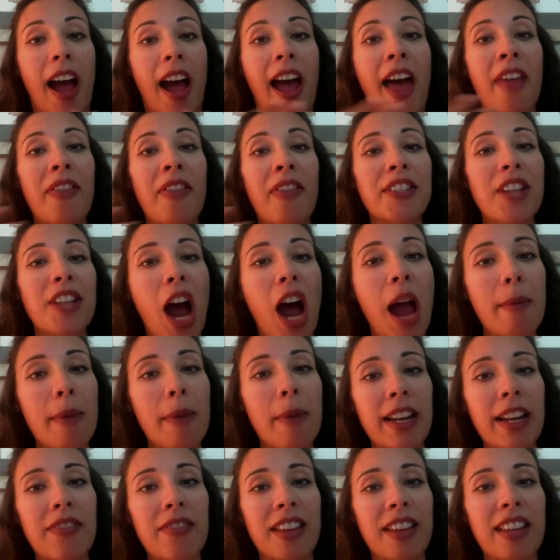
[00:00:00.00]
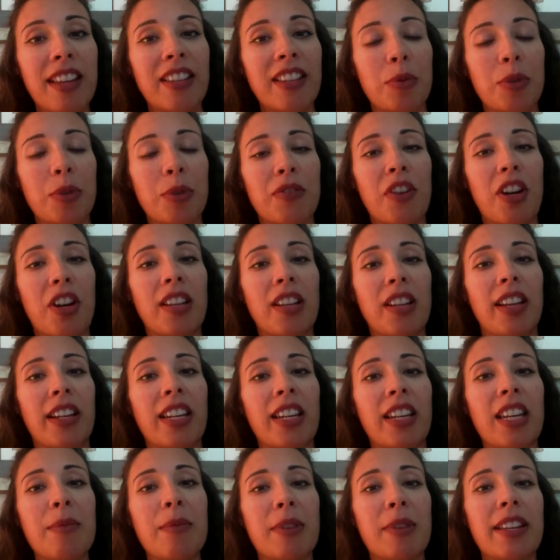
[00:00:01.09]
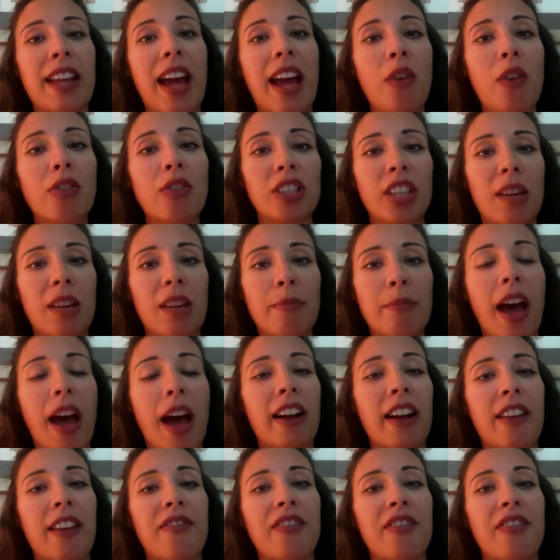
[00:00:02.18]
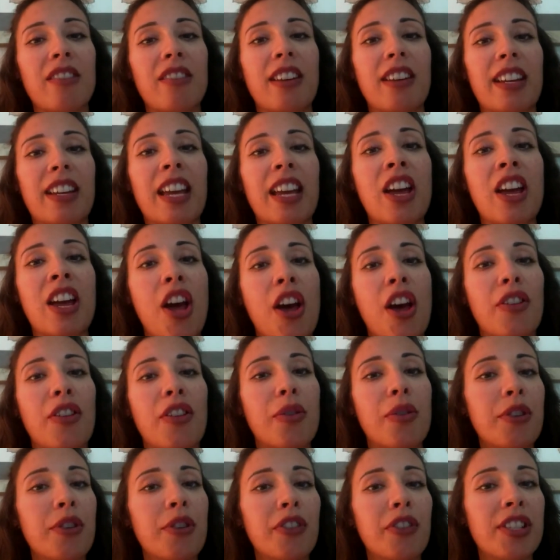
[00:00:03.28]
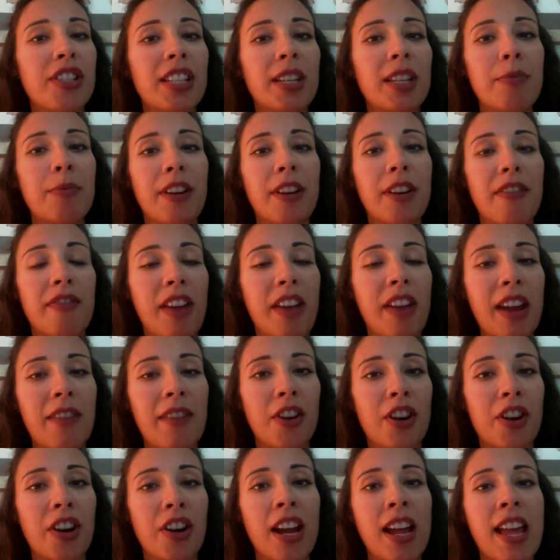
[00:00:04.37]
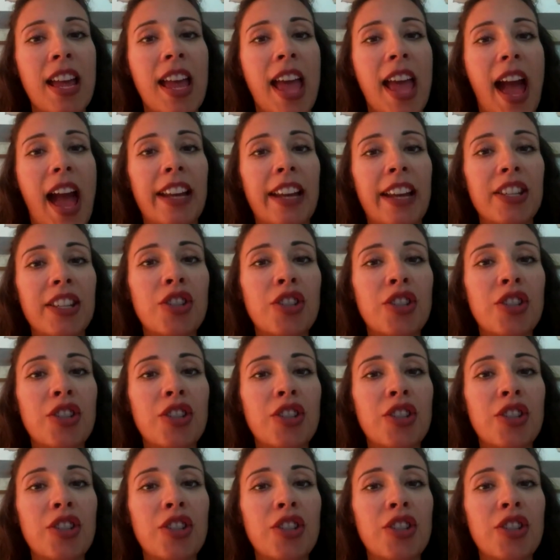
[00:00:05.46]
at the time, I didn't think this was very lucky, but now looking back, I feel like the universe did me a favor and it